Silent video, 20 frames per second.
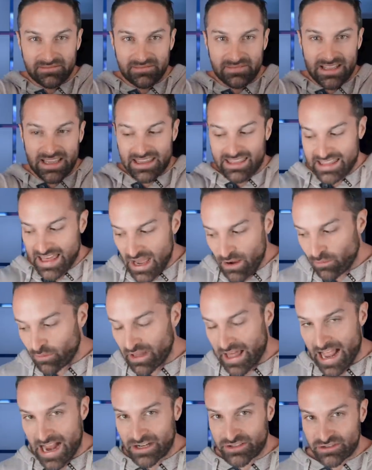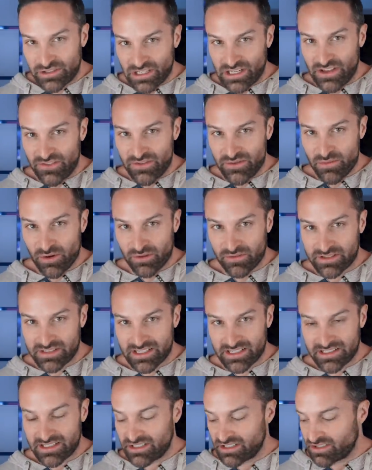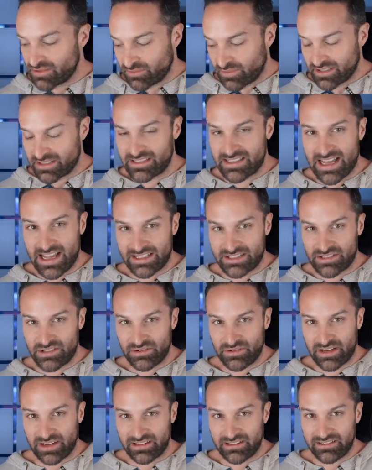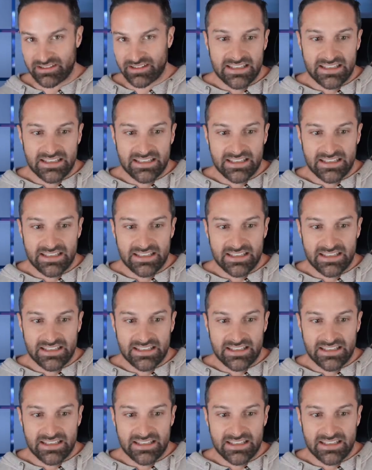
Like that will actually give you more resistance than what that's doing.